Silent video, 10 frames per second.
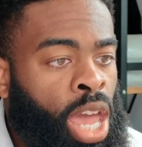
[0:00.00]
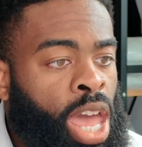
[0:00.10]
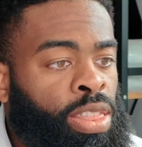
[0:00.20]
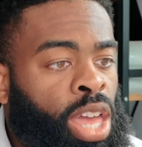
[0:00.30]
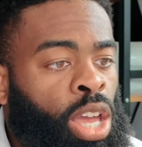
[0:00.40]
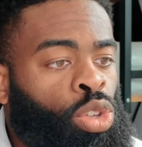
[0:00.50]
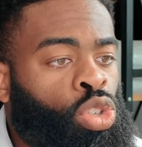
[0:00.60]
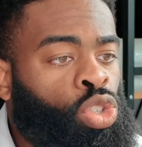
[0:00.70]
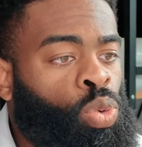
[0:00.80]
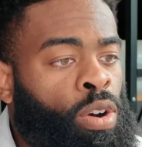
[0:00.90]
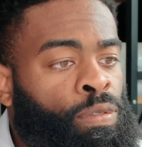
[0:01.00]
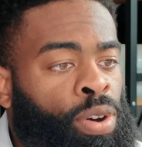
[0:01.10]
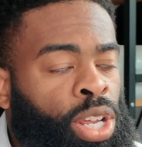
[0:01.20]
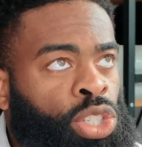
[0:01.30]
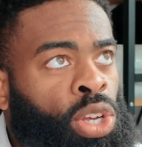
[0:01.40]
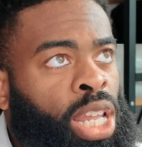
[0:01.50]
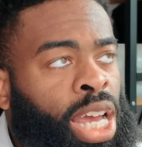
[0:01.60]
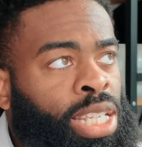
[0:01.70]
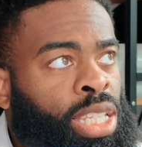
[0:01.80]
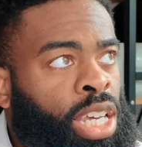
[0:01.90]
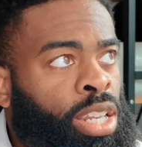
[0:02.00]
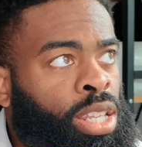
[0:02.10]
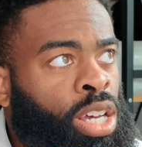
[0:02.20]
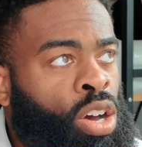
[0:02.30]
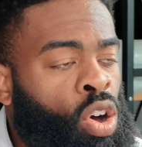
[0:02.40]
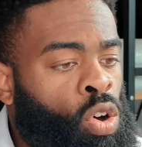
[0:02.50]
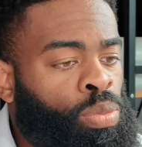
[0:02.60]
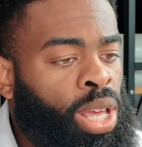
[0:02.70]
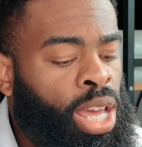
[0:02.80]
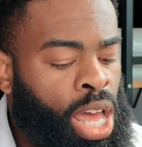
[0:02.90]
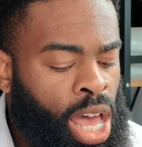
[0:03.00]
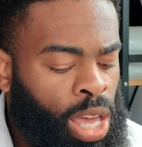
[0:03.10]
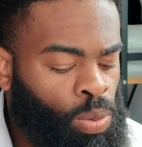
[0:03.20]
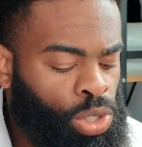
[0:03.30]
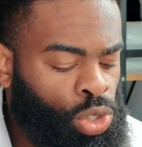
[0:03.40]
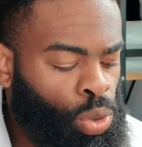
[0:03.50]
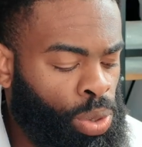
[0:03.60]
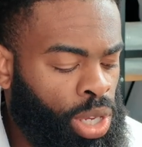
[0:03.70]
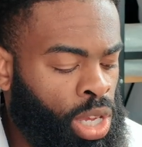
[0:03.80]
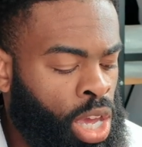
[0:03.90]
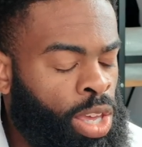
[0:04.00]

and then the square footage. So like I said, the home that I was doing,